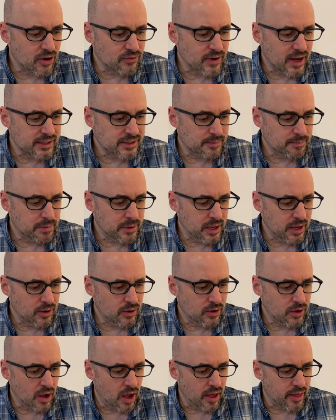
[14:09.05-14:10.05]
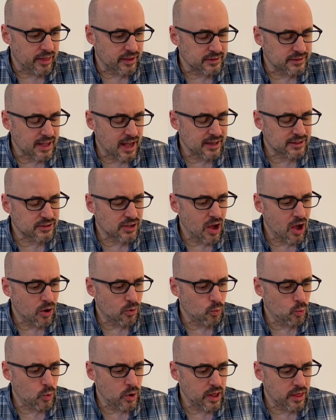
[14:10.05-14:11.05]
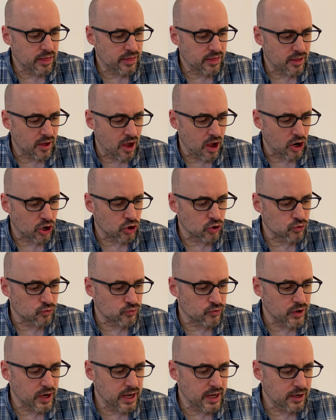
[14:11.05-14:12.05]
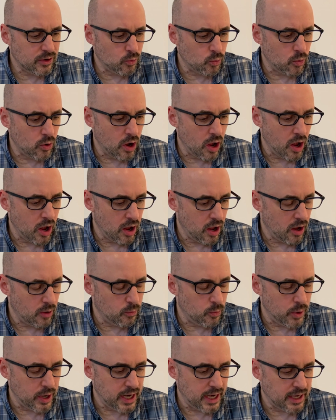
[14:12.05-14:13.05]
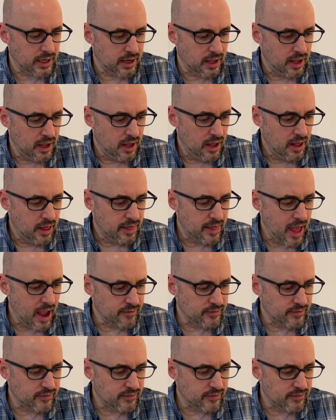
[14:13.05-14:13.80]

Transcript: recipe, the Sansong with Korean wheat, that